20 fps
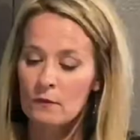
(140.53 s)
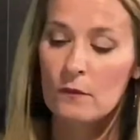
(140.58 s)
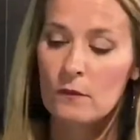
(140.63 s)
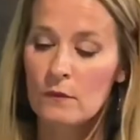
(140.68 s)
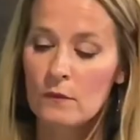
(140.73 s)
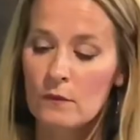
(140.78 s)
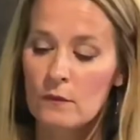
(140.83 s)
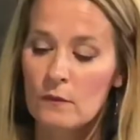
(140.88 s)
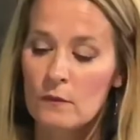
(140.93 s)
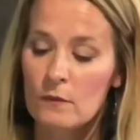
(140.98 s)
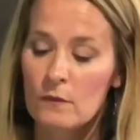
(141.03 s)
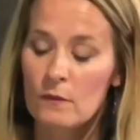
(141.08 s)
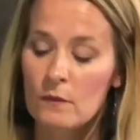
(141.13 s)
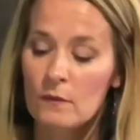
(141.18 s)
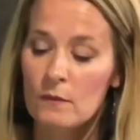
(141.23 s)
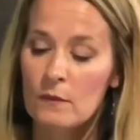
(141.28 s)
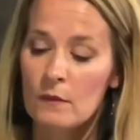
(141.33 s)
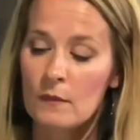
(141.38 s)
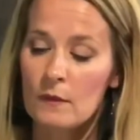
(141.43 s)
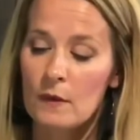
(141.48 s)

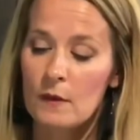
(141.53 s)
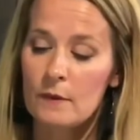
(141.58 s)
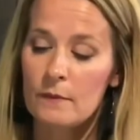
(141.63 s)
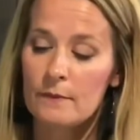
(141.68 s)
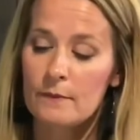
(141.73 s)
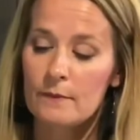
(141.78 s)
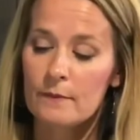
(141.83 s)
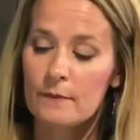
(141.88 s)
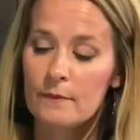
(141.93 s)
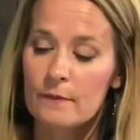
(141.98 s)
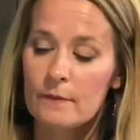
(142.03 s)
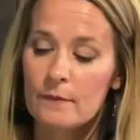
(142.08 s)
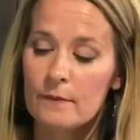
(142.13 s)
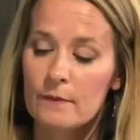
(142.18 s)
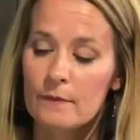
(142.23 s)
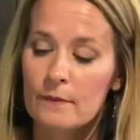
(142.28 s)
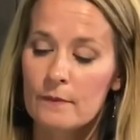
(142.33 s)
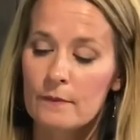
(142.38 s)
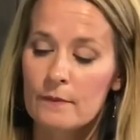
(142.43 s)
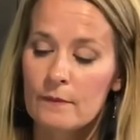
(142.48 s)

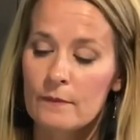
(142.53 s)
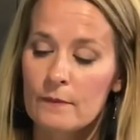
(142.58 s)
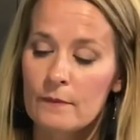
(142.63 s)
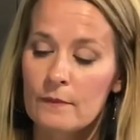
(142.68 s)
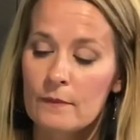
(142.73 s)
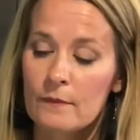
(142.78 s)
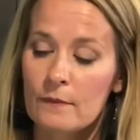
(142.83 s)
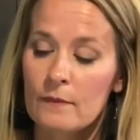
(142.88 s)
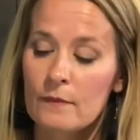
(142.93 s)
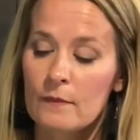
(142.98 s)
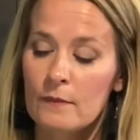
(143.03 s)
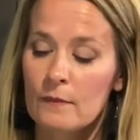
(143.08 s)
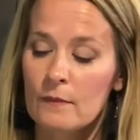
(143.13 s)
No one is speaking in this clip.